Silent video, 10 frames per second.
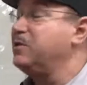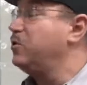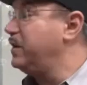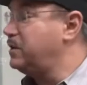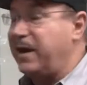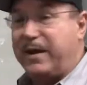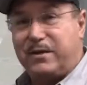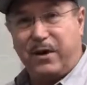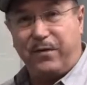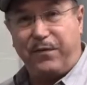So he
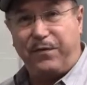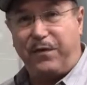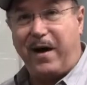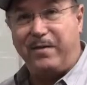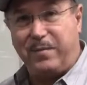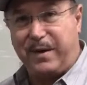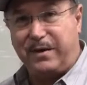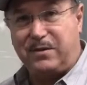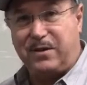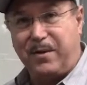stays here for 5
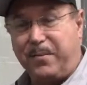minutes.